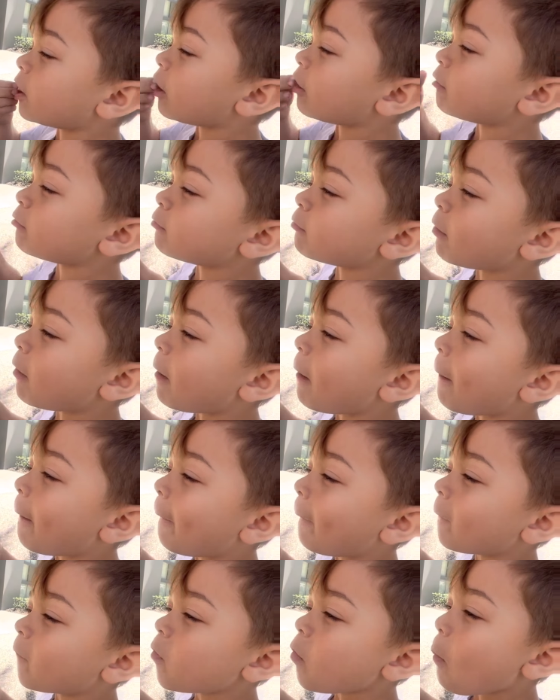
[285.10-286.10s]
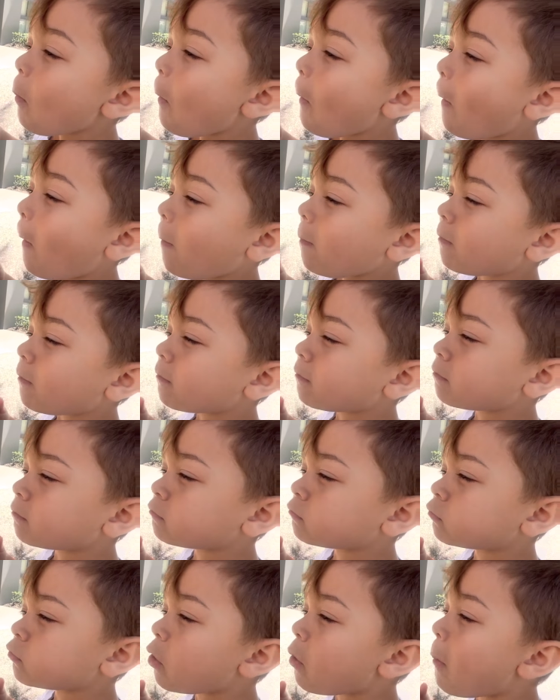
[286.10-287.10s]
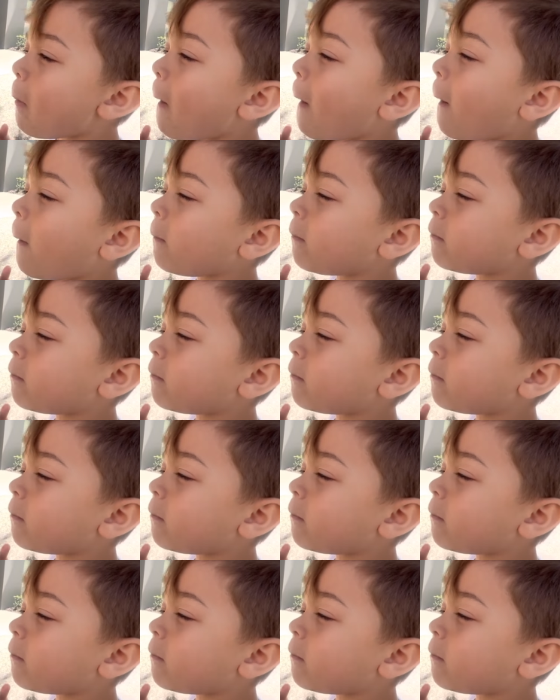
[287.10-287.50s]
Not too fast, and you're gonna start coughing and choking.